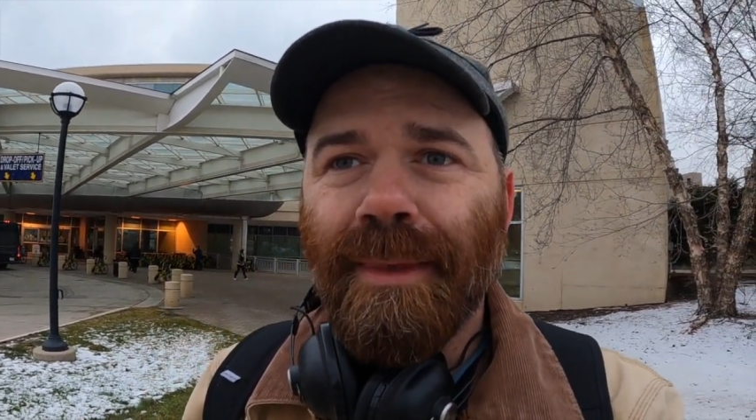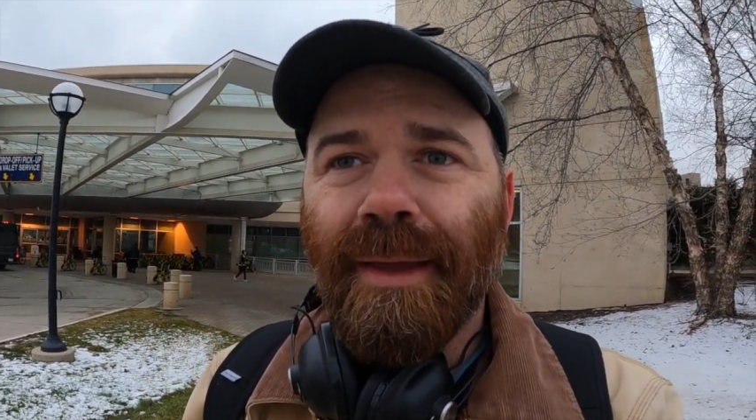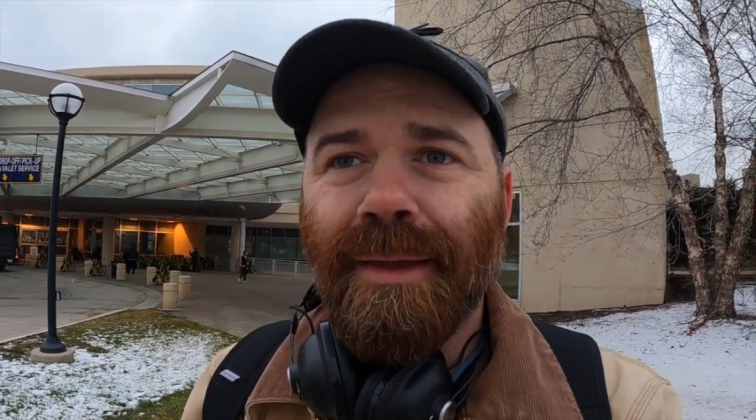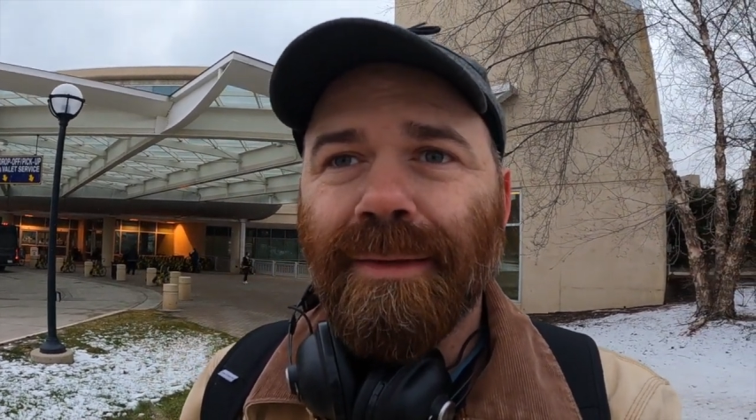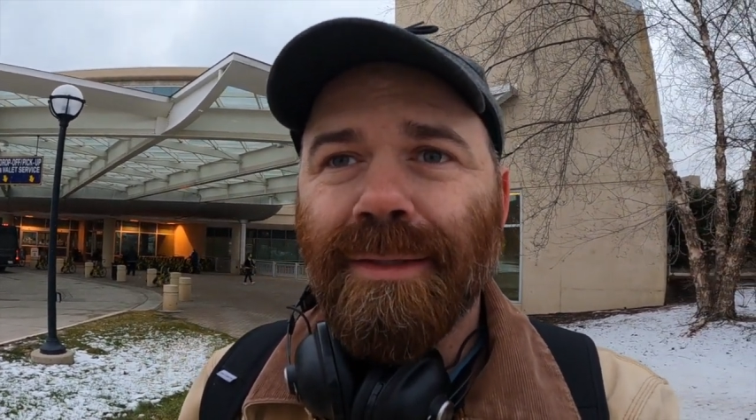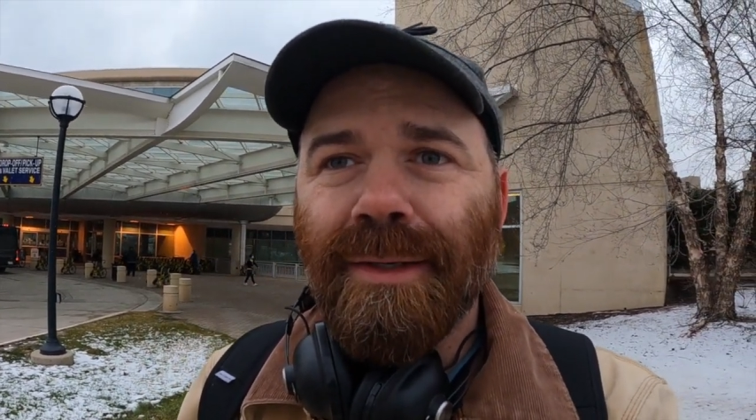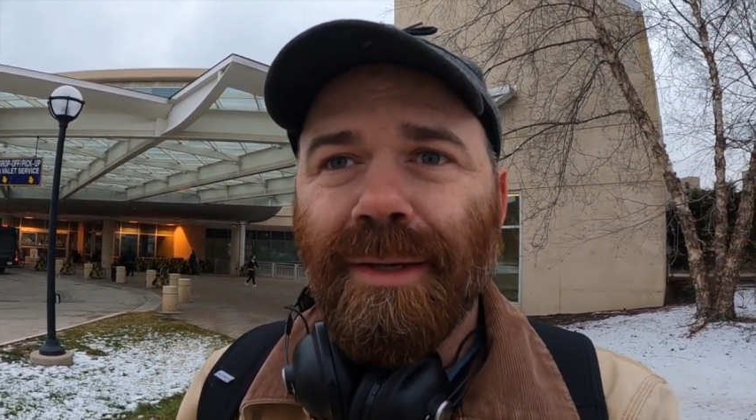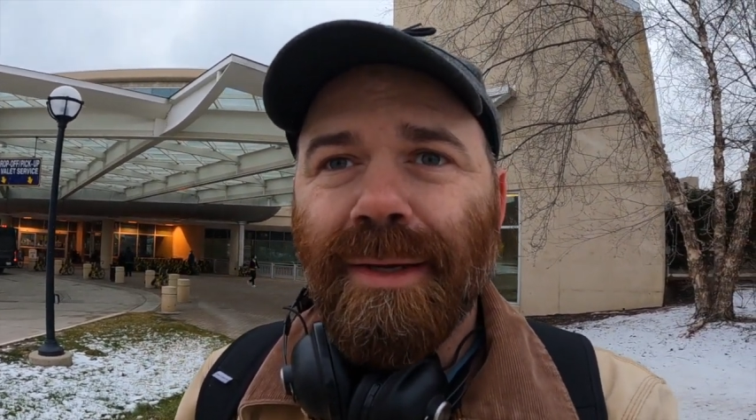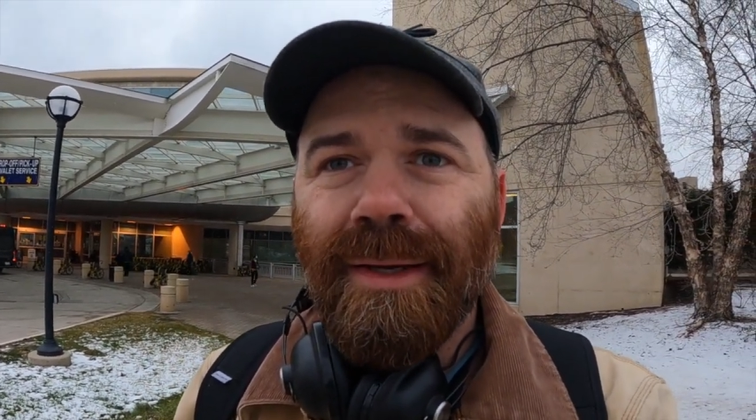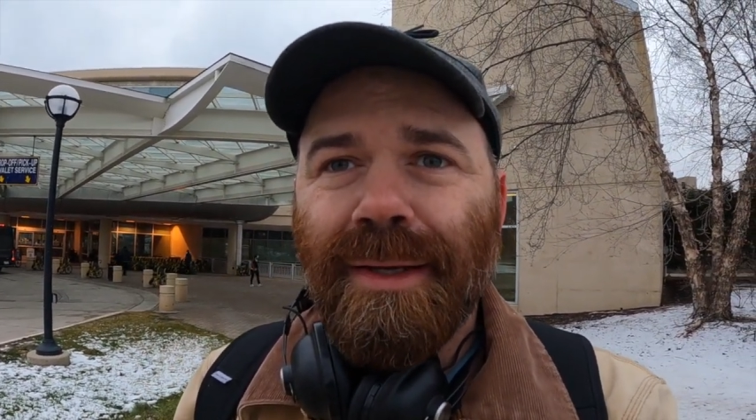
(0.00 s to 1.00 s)
And
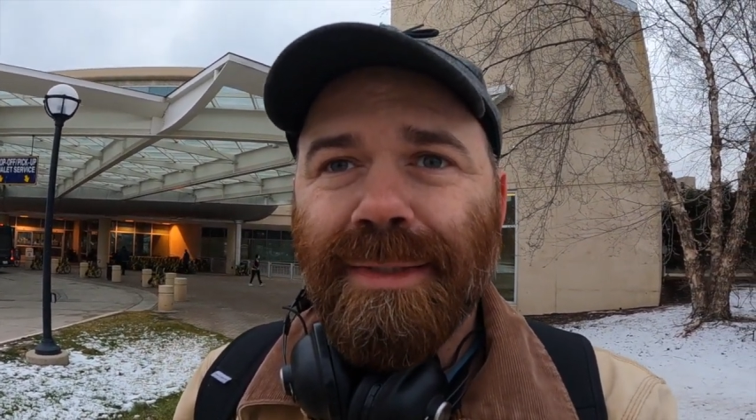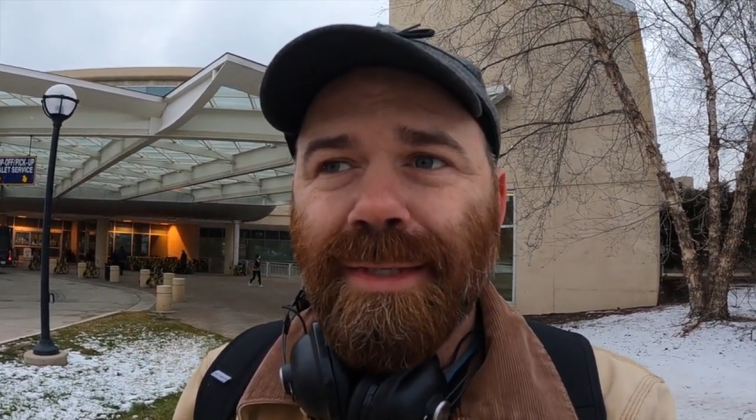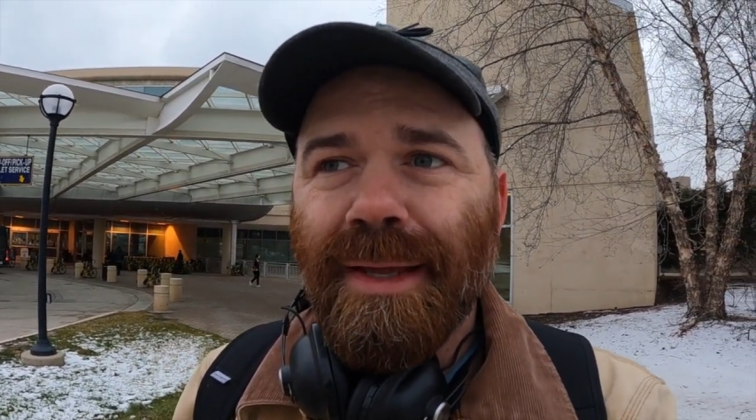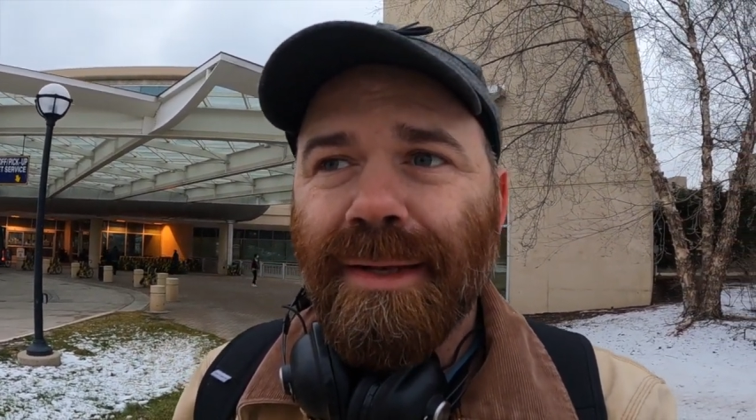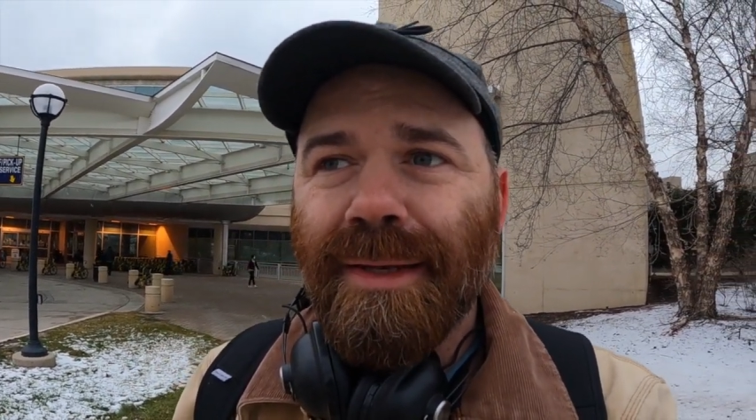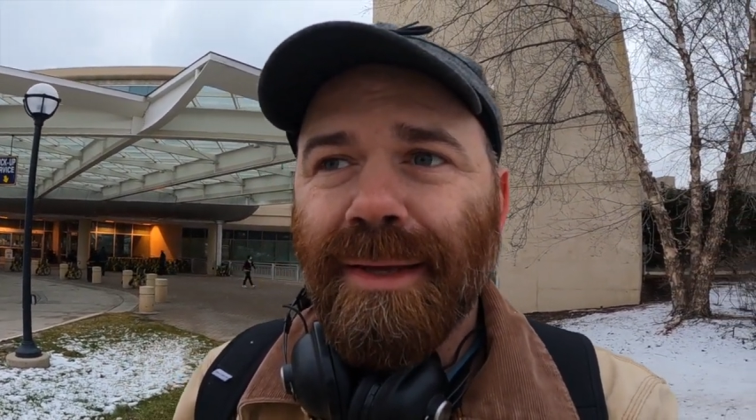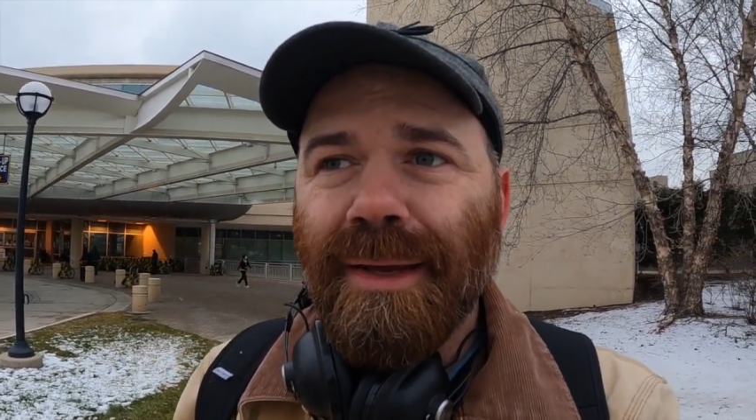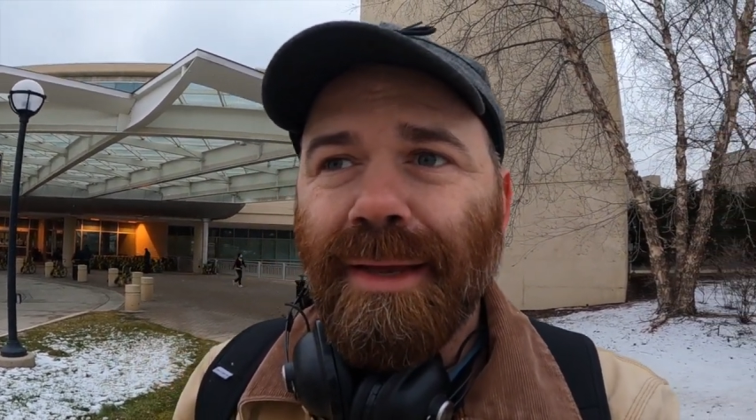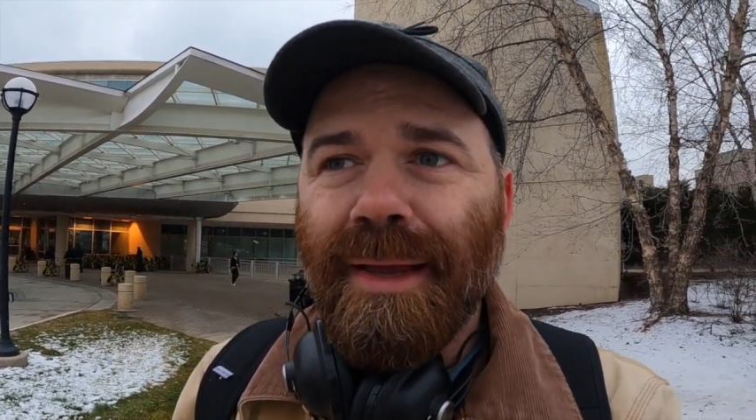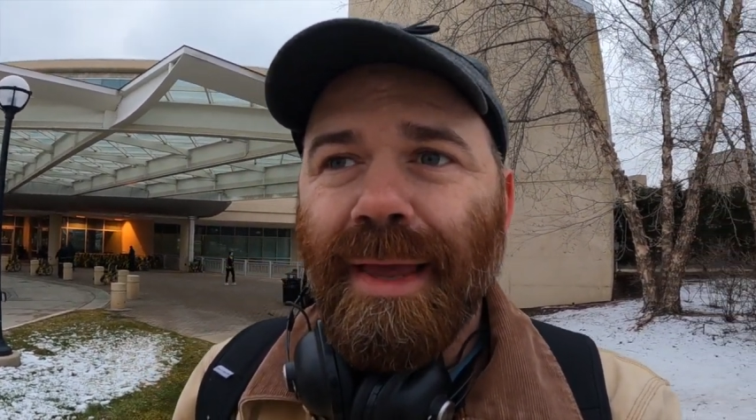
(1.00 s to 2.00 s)
he said,
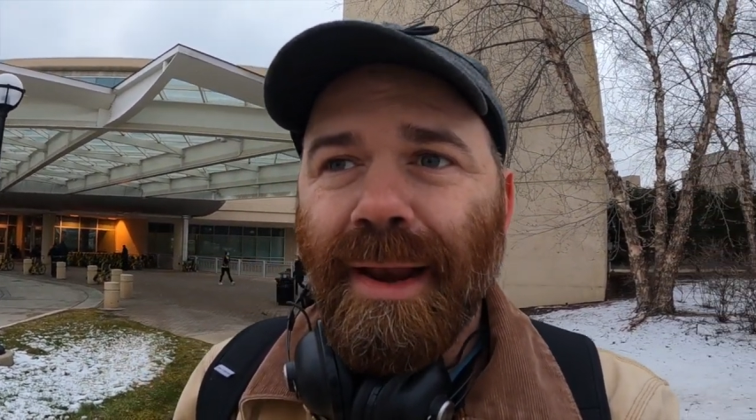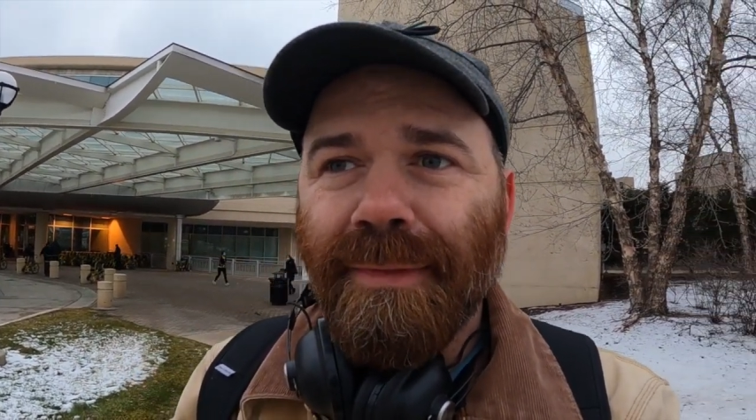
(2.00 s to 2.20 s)
"And